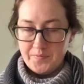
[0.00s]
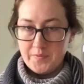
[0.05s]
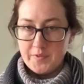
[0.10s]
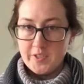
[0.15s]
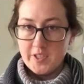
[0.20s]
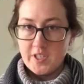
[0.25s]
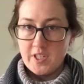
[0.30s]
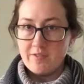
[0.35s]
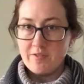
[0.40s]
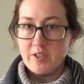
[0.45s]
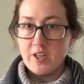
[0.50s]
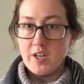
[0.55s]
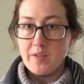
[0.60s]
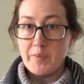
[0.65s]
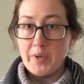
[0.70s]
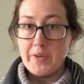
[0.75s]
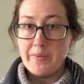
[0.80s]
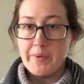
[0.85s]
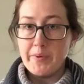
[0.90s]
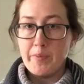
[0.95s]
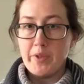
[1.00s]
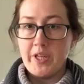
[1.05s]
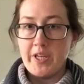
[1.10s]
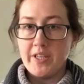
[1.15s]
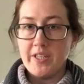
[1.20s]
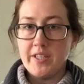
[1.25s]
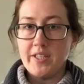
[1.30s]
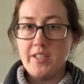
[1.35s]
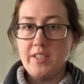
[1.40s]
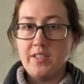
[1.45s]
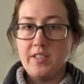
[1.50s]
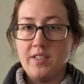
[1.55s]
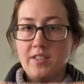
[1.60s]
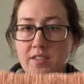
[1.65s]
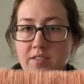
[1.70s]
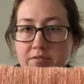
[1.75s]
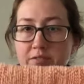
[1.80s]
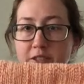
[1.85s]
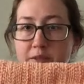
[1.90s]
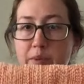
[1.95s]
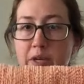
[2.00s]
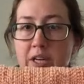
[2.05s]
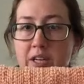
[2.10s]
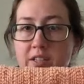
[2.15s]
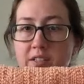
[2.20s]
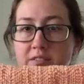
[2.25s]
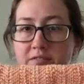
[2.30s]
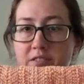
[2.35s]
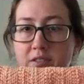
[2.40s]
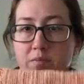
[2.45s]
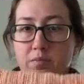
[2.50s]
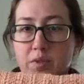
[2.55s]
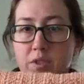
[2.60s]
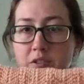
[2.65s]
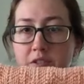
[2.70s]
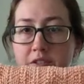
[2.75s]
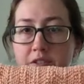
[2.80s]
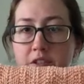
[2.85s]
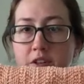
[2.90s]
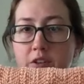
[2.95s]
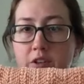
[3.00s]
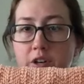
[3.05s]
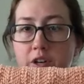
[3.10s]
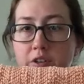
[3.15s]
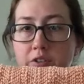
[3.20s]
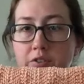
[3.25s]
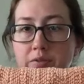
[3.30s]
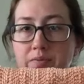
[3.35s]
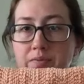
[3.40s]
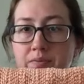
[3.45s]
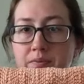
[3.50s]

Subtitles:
Chevron baby blanket, a free pattern from Purl Soho,